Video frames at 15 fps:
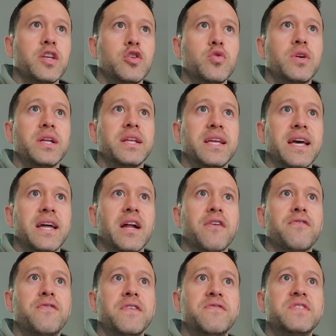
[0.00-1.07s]
you can get a
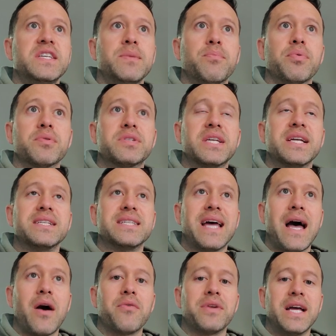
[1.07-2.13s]
15%
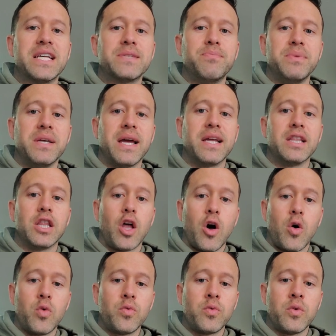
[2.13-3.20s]
down SBA
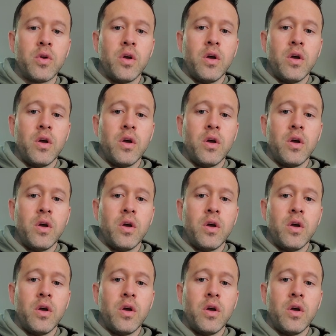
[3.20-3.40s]
loan